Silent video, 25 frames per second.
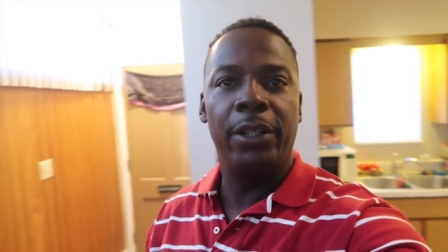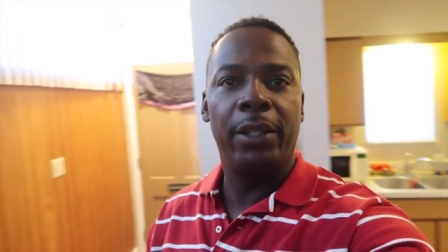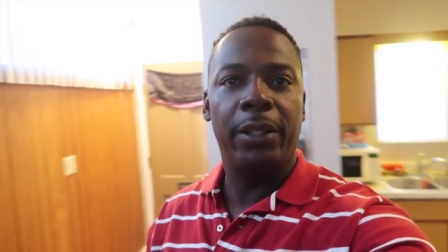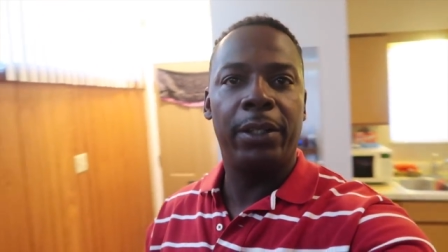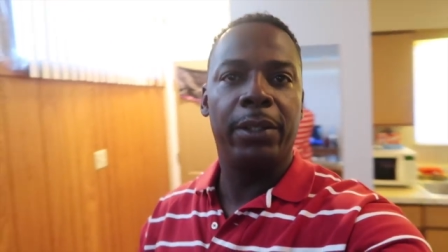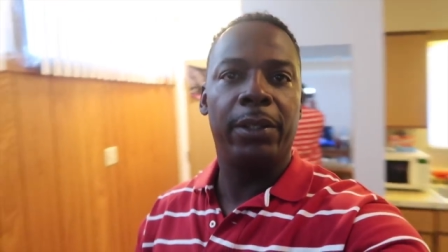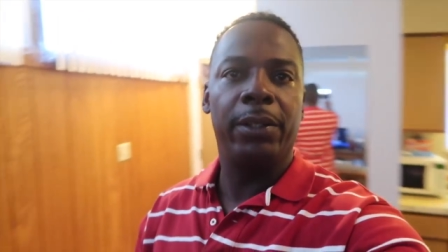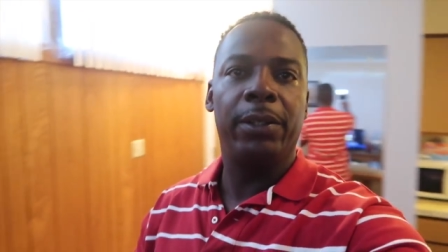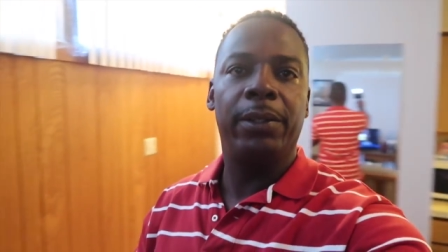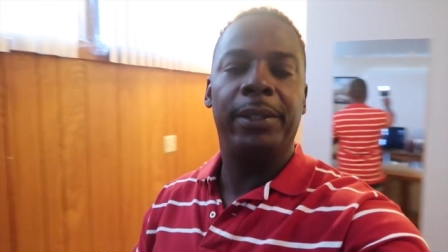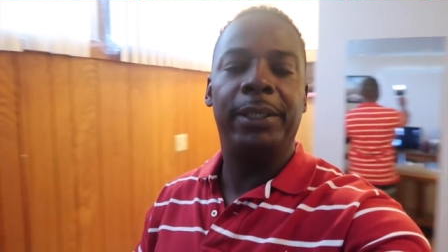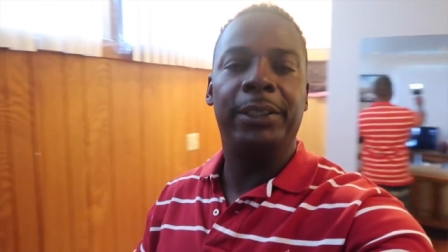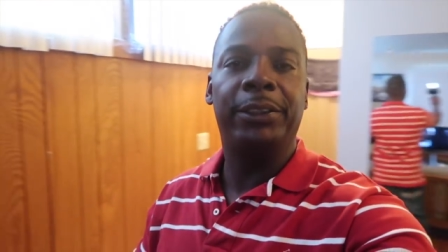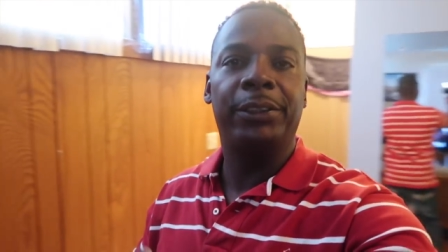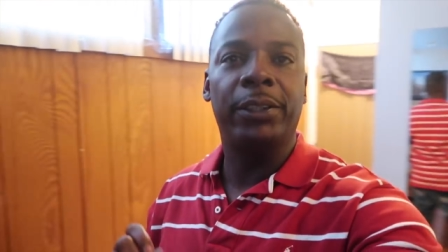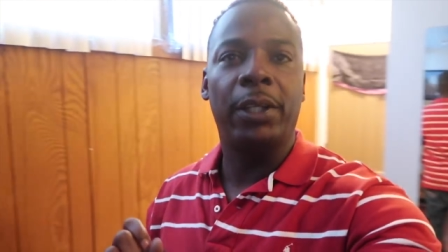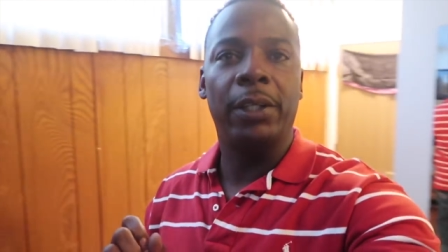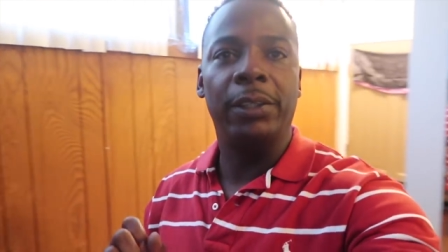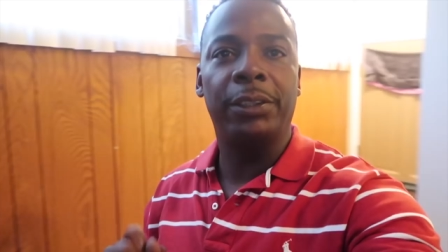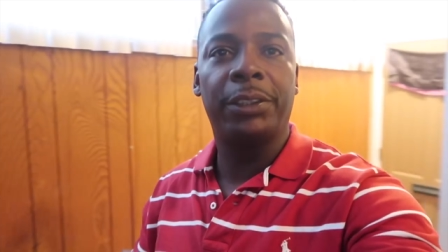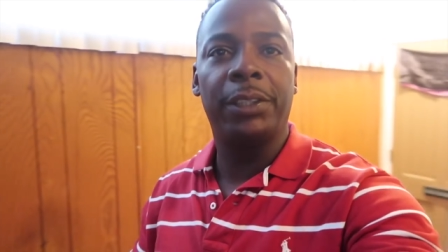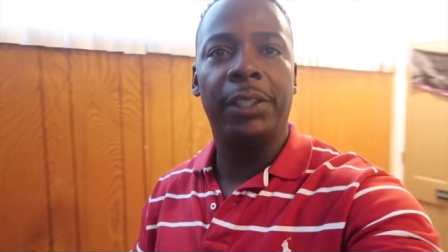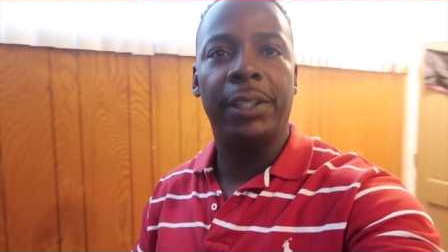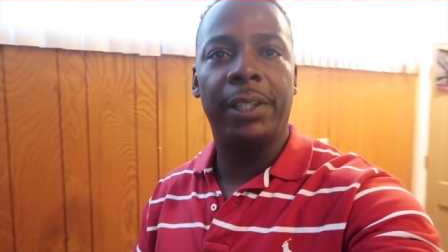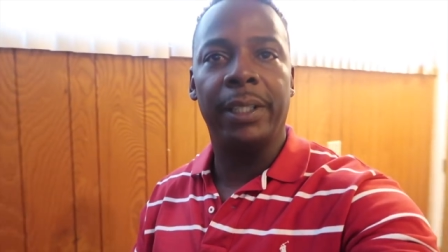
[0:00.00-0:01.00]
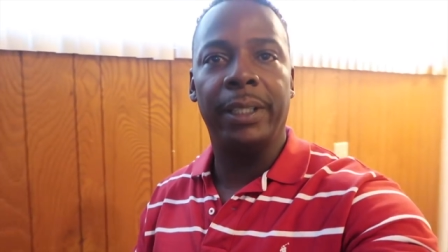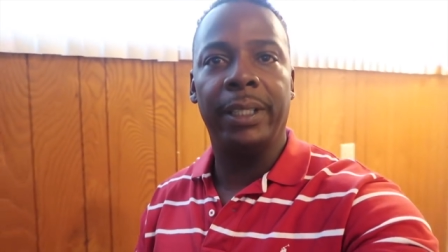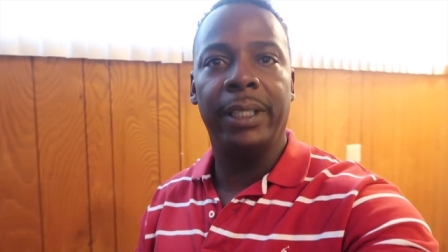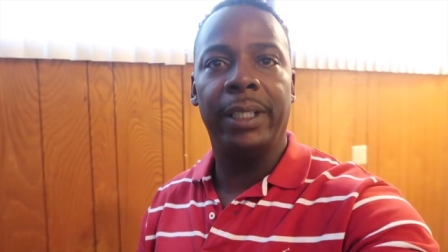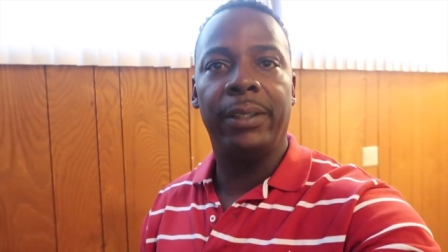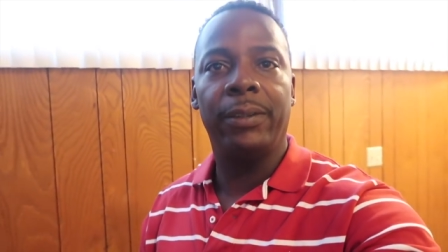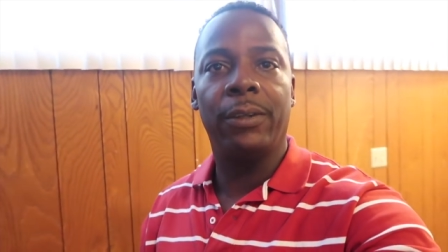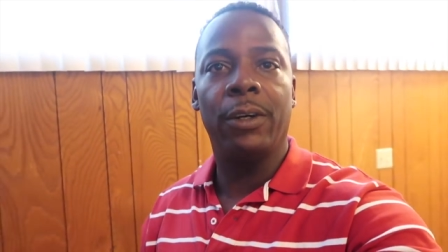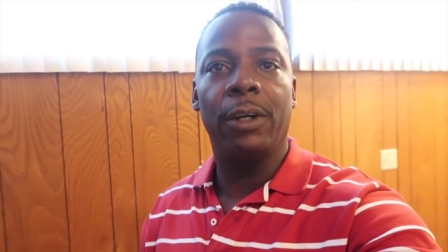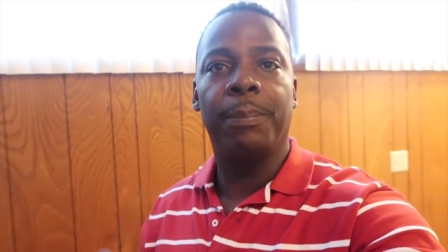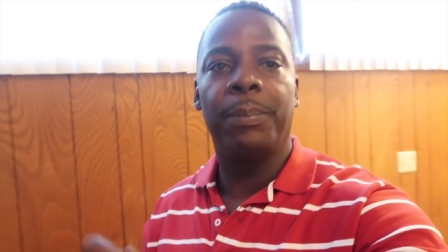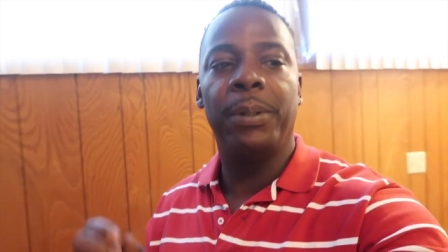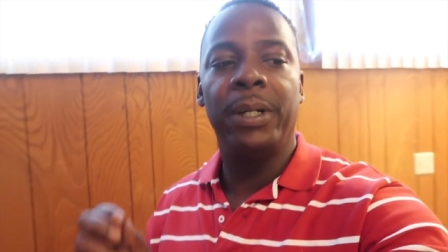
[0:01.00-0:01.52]
cooker and starts cooking
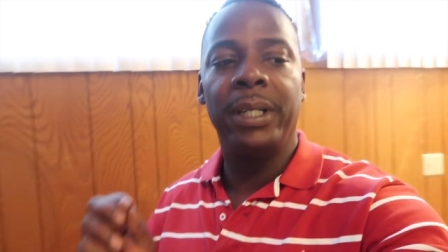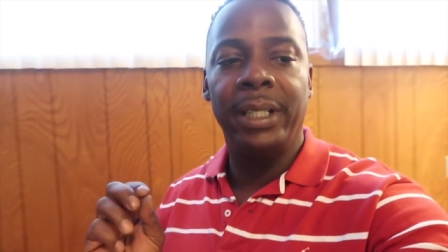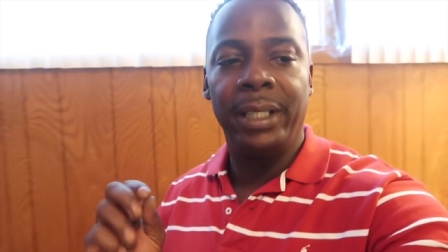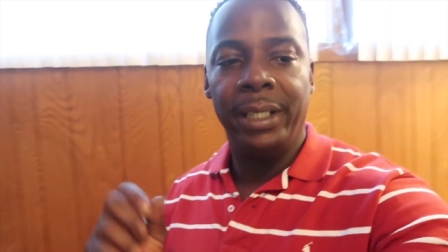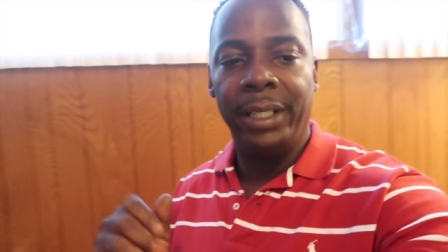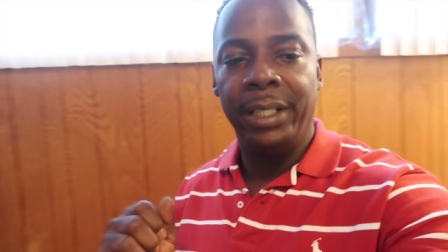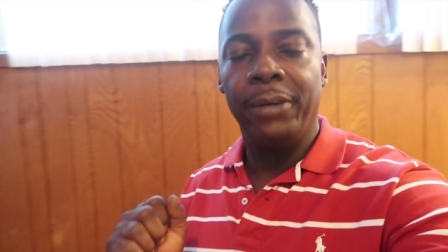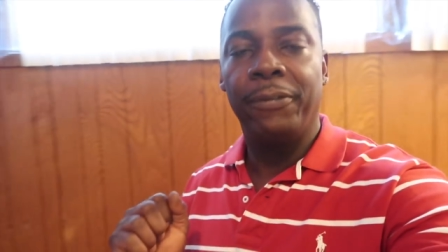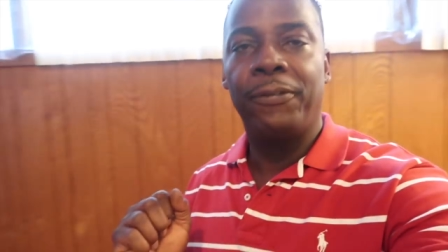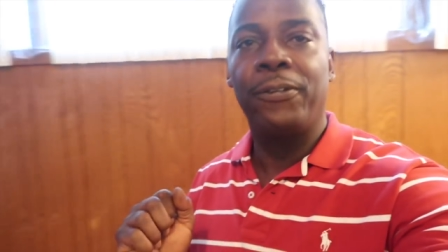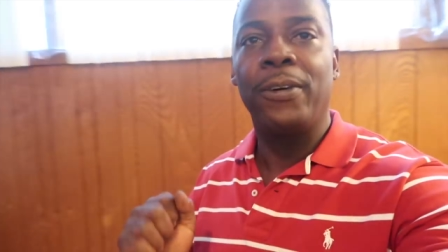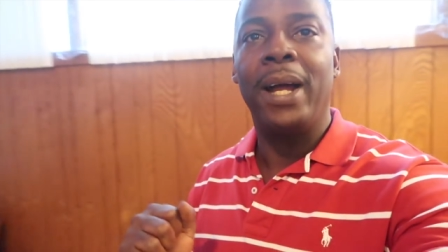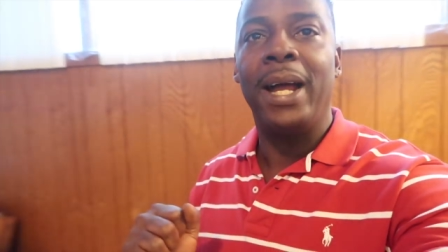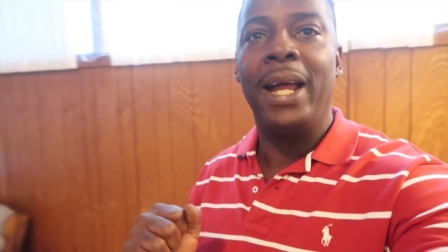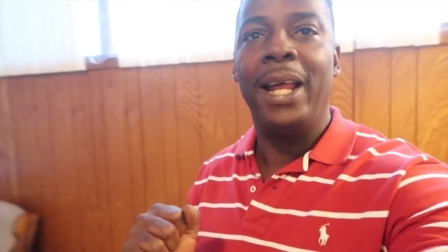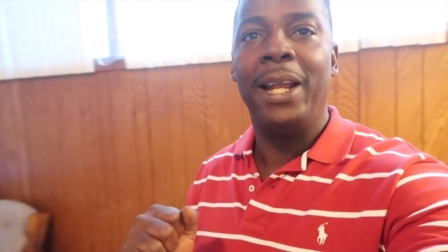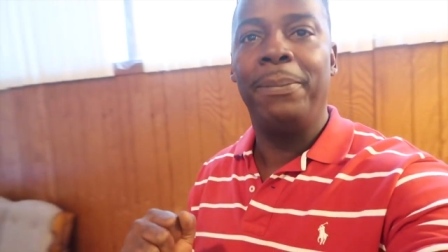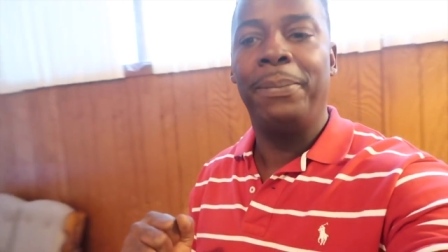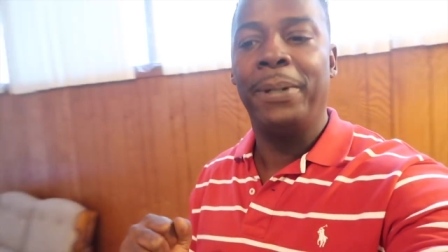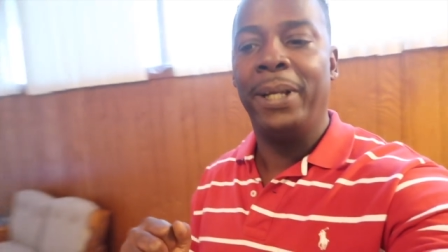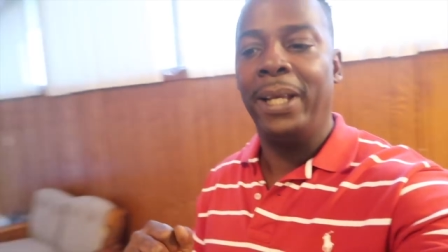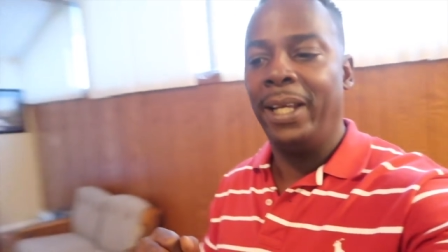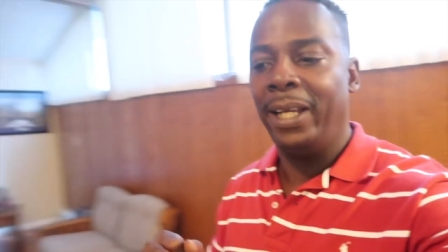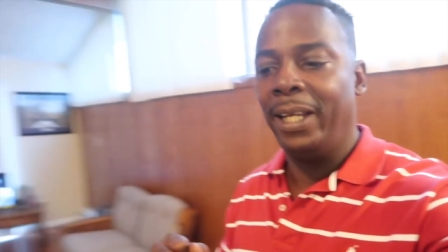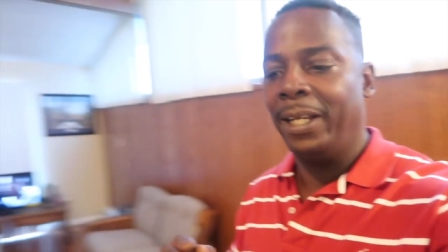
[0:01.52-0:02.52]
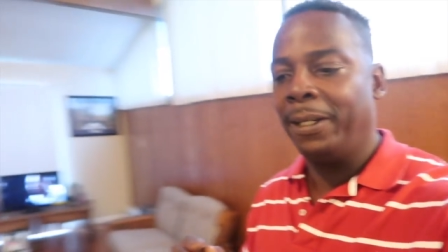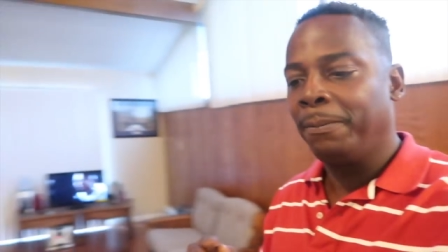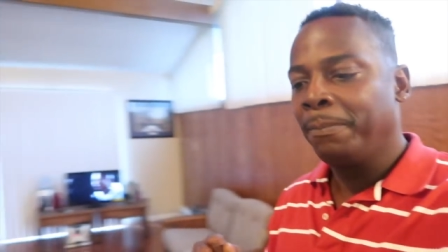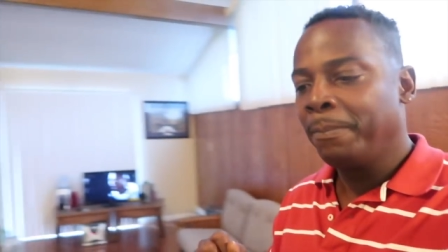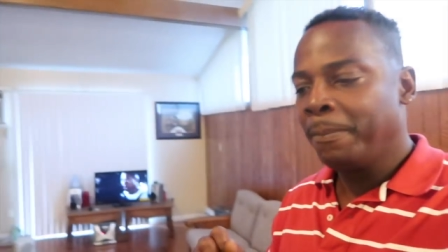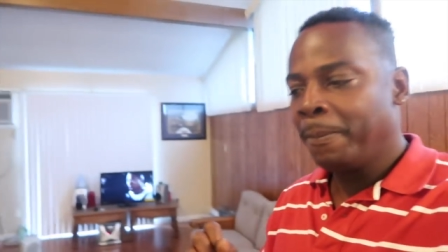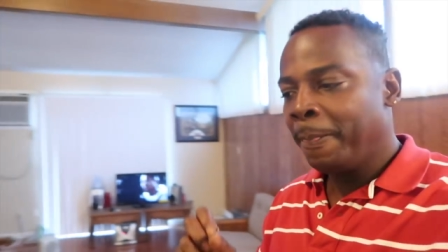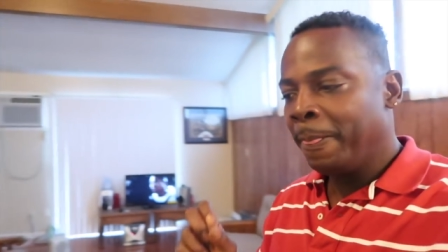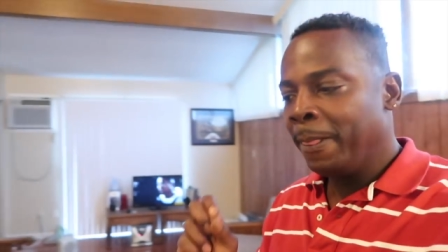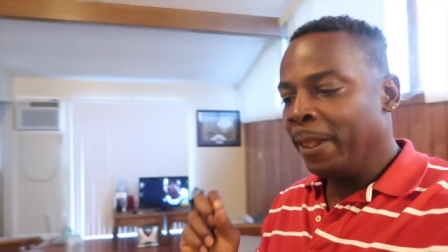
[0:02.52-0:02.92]
it or putting it in the frying pan.